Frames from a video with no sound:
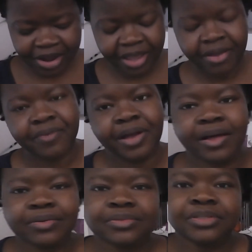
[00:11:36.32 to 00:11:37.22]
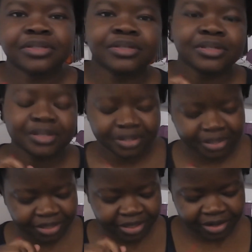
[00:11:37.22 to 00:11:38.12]
it around to,
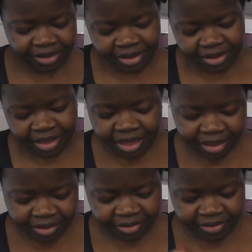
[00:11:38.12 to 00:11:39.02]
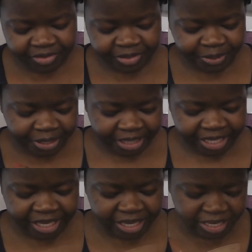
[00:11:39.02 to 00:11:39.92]
spread the
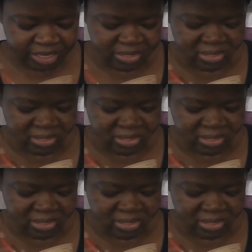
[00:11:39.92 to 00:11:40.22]
heat.